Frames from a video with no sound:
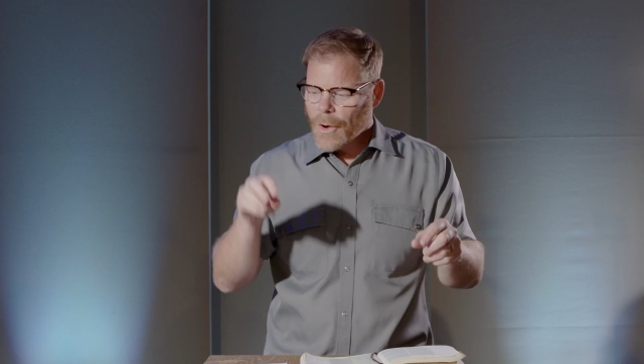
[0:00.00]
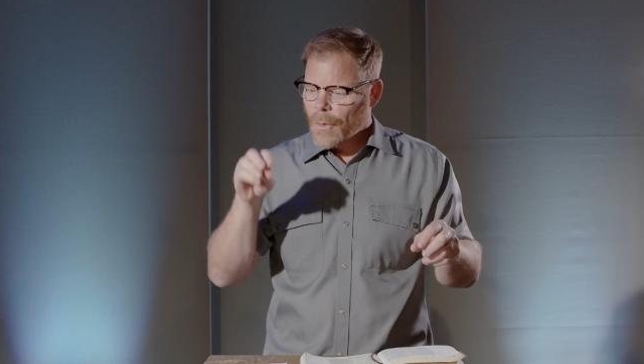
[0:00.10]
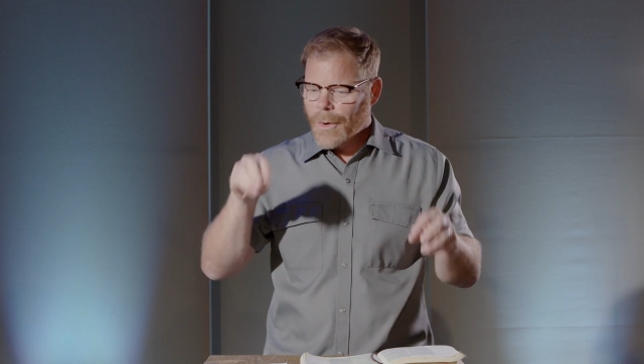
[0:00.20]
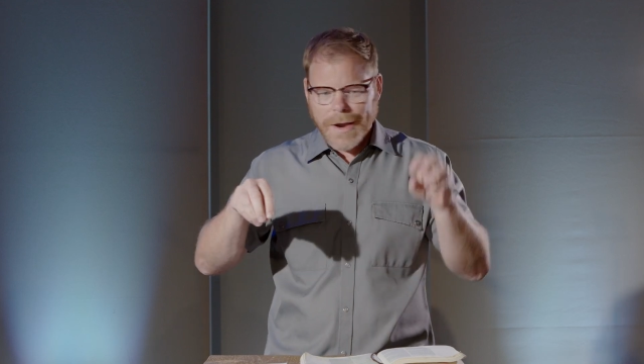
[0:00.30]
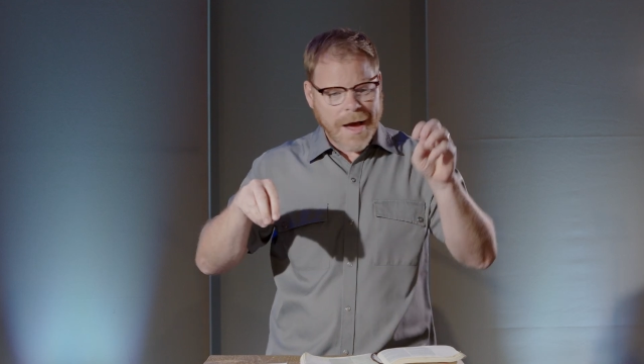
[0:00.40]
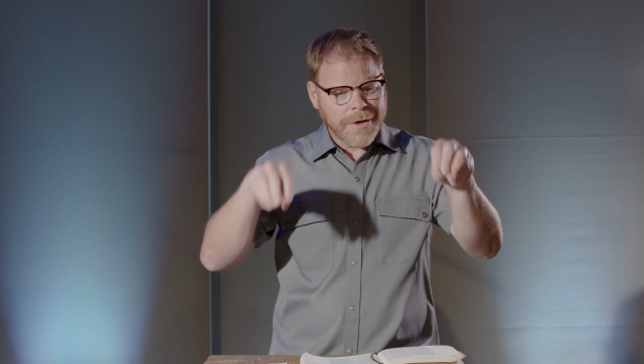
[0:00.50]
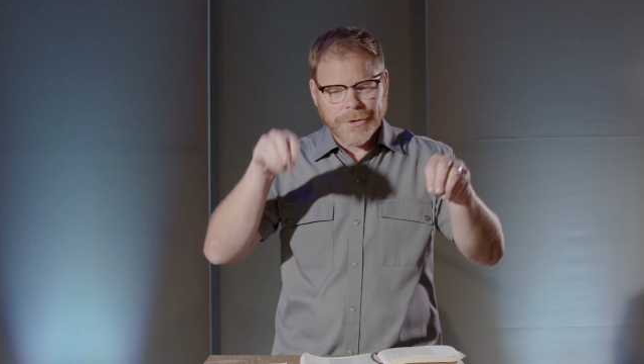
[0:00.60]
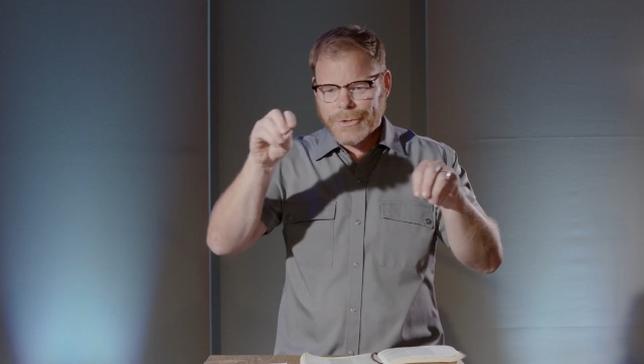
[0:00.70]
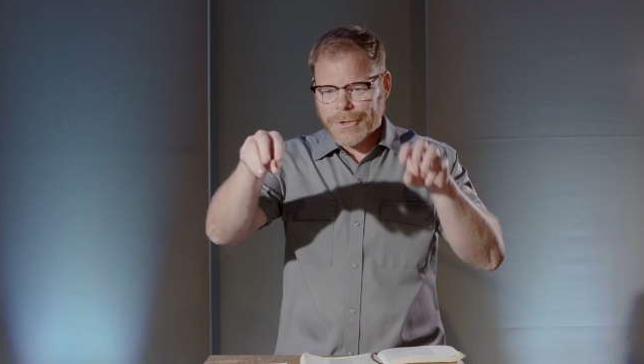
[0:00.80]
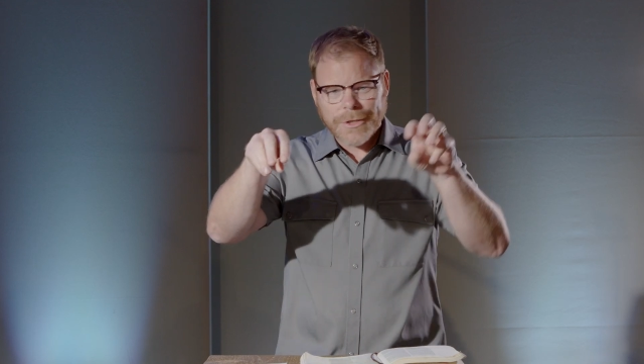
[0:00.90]
what
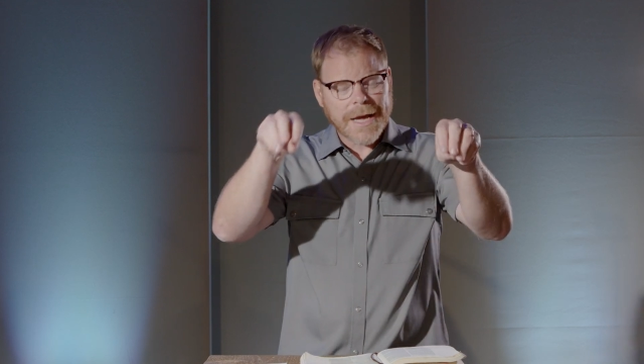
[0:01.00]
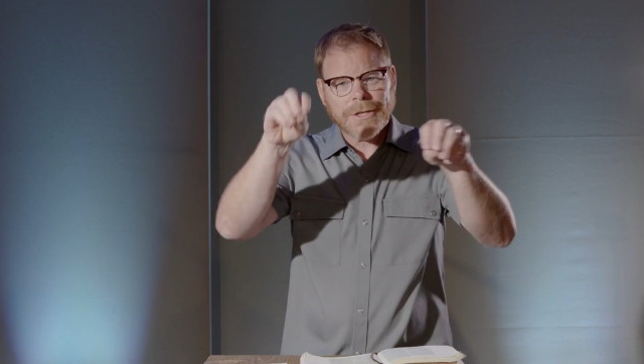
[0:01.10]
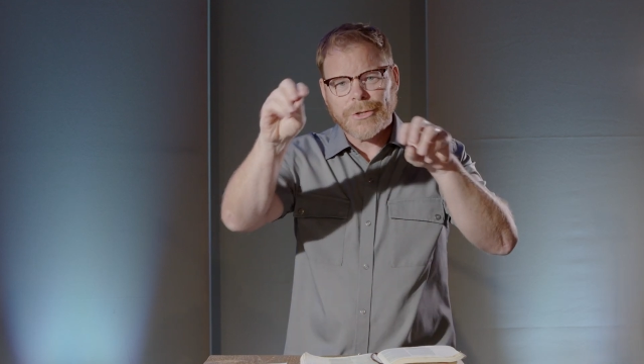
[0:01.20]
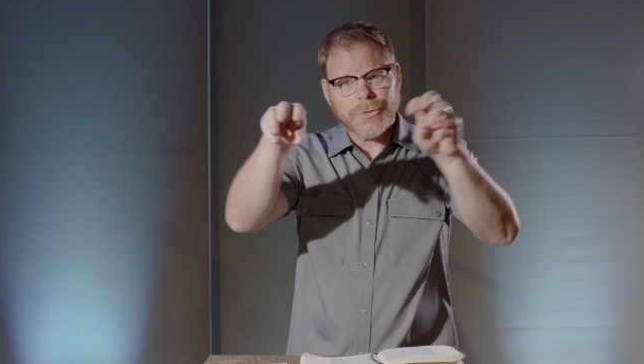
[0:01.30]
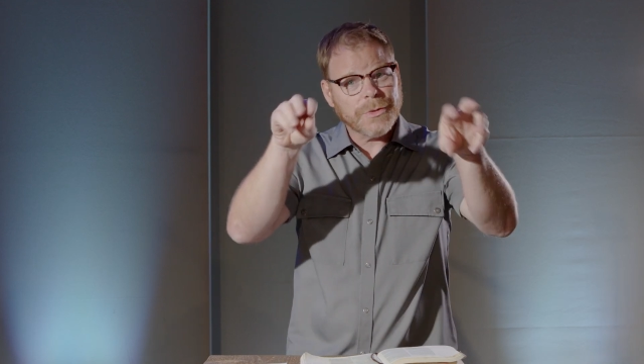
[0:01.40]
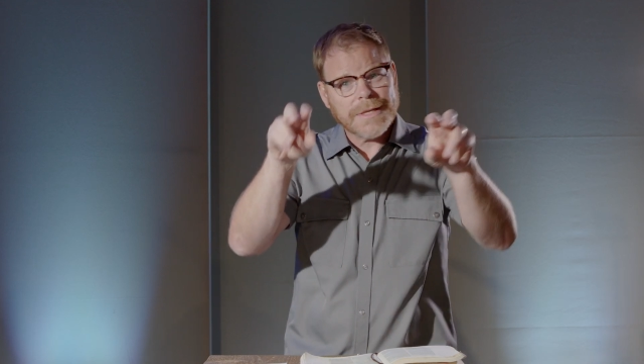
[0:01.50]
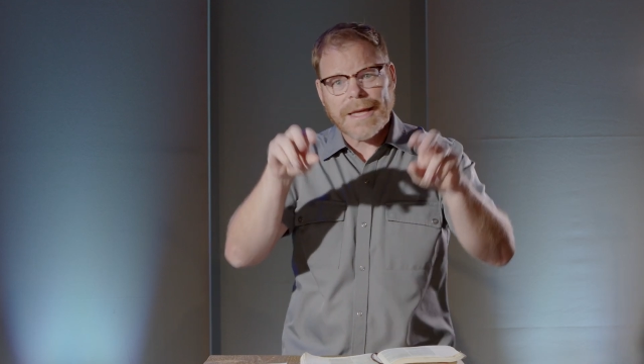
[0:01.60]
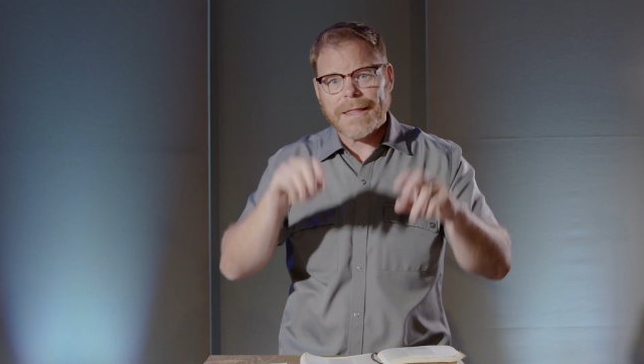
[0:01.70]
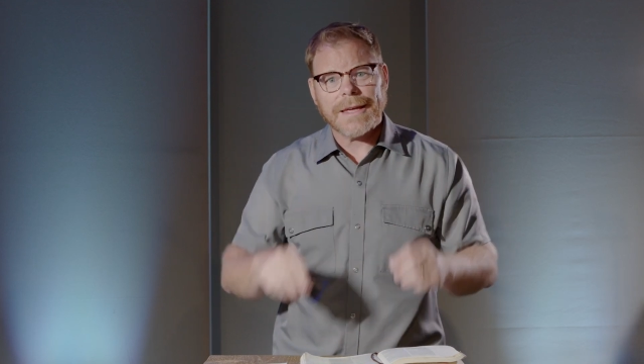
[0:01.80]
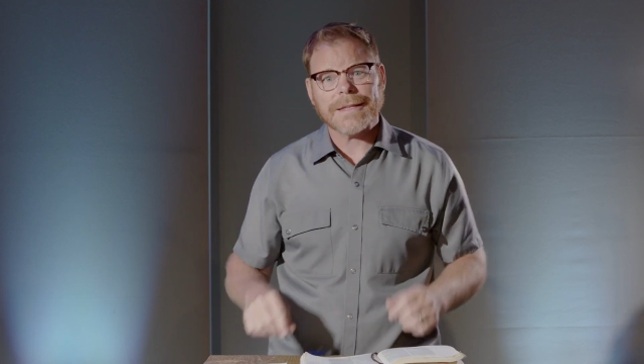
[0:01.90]
idols or statues would
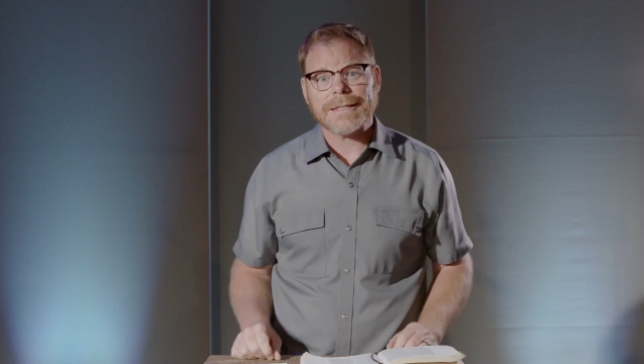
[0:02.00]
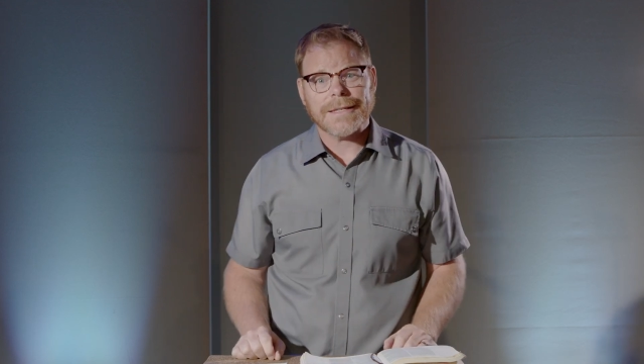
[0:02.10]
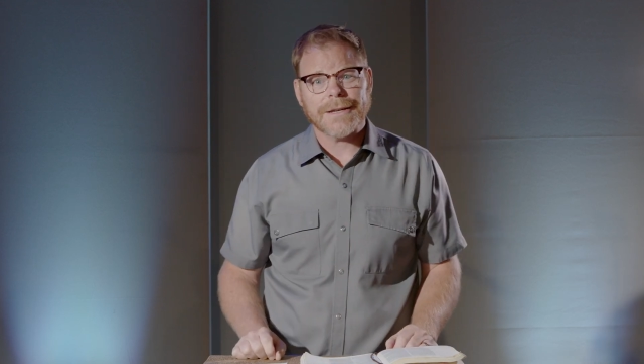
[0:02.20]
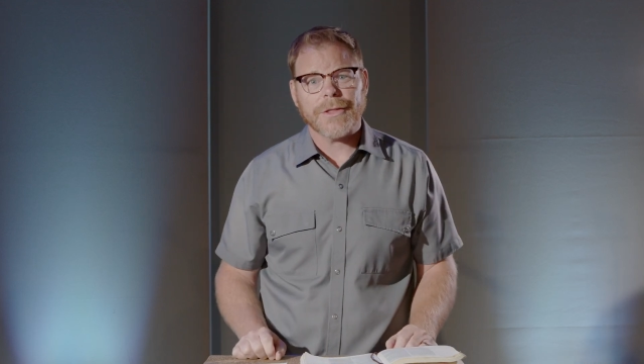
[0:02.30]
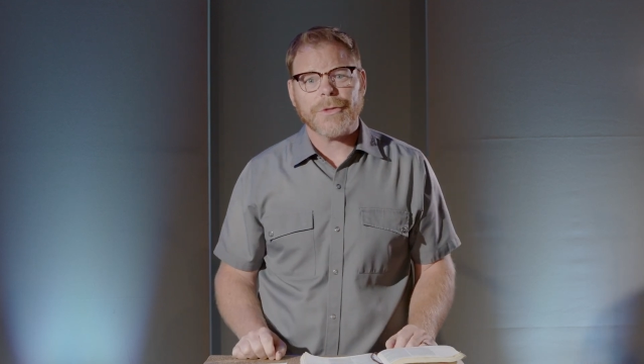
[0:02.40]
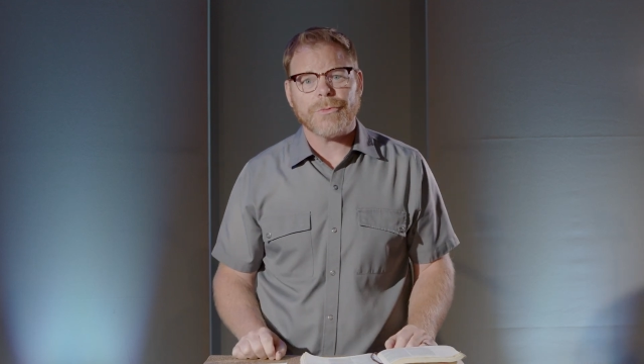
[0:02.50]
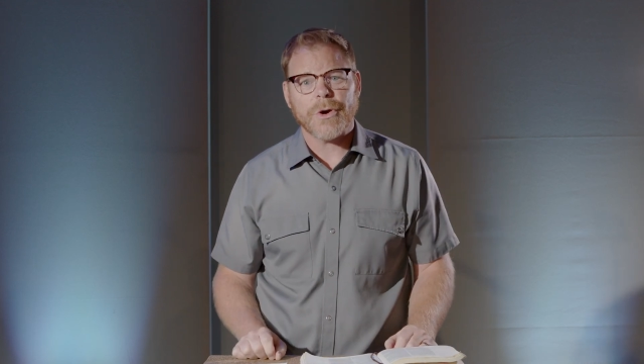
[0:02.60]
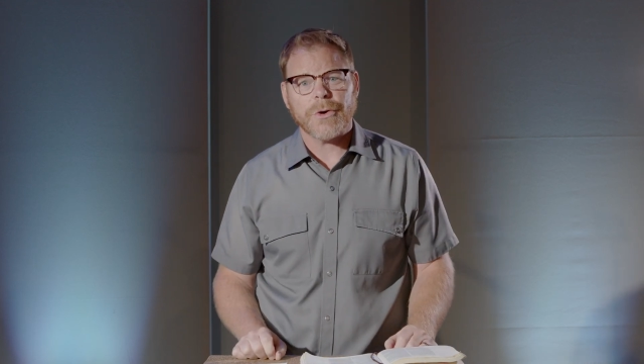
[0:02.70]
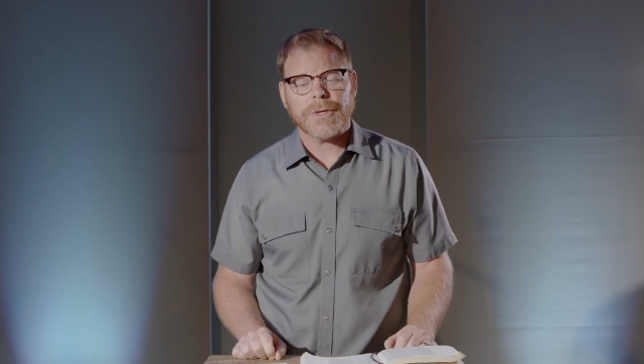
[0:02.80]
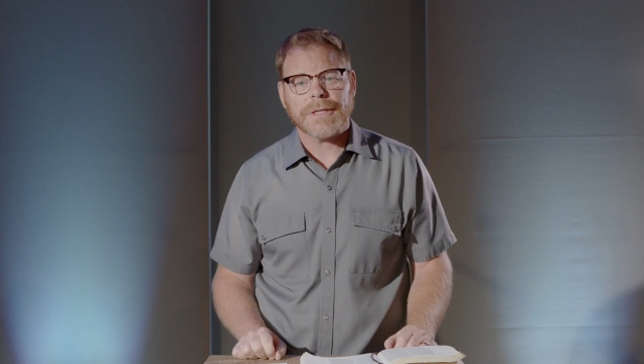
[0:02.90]
they see on the
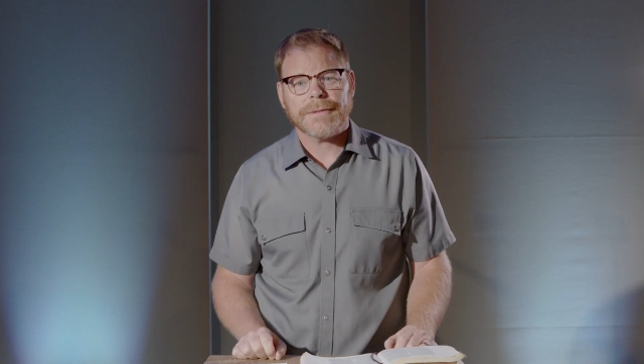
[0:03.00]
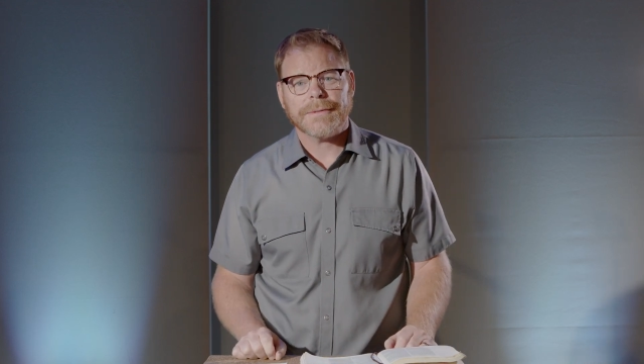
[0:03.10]
road